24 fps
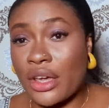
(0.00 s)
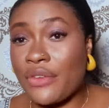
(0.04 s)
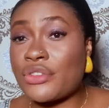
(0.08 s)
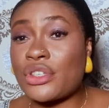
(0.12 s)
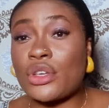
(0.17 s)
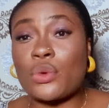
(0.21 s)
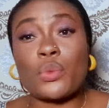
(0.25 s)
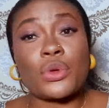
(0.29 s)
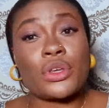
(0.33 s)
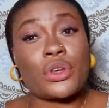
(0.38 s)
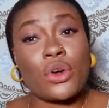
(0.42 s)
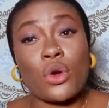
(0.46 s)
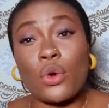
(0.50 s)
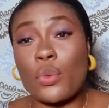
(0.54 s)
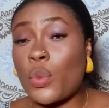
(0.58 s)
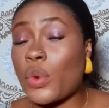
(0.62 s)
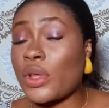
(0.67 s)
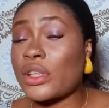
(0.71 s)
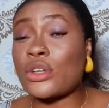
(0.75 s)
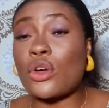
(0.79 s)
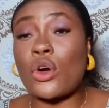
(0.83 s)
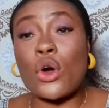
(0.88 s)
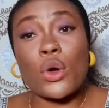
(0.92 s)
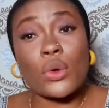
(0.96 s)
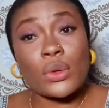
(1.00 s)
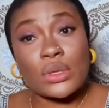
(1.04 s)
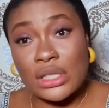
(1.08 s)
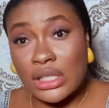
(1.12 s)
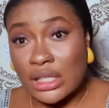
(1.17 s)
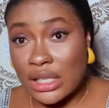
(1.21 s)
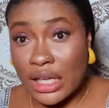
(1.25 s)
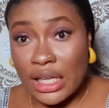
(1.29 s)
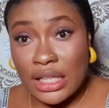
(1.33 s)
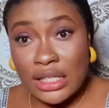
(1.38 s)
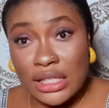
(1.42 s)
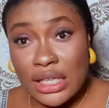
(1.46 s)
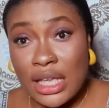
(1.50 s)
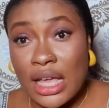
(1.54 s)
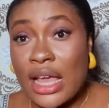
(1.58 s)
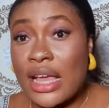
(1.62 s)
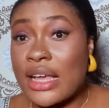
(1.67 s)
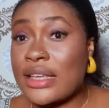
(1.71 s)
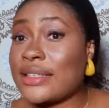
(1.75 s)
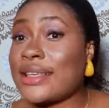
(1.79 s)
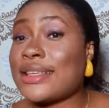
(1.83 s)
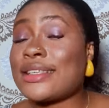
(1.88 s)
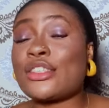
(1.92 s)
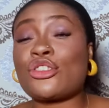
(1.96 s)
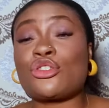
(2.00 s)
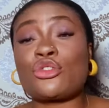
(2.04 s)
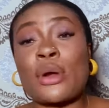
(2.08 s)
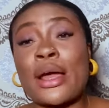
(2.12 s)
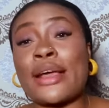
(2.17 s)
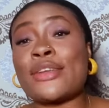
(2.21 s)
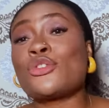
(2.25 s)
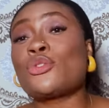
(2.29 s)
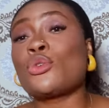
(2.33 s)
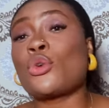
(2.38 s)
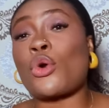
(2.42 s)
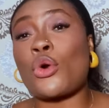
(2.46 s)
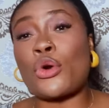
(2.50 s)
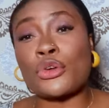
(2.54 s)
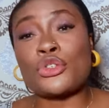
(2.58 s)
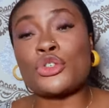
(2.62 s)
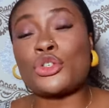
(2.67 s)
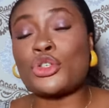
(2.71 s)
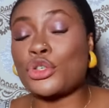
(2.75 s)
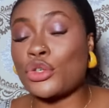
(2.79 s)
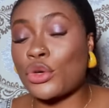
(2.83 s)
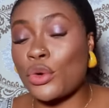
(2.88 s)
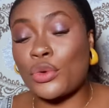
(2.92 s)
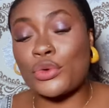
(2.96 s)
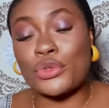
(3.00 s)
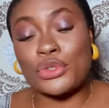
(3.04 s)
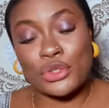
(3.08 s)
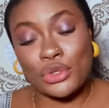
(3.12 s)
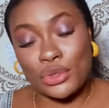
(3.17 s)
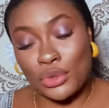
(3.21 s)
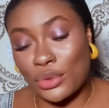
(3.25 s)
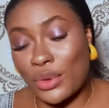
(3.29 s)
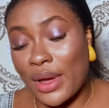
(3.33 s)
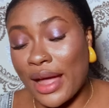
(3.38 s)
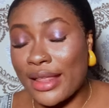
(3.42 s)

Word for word: If she withholds it, she's trying to control you.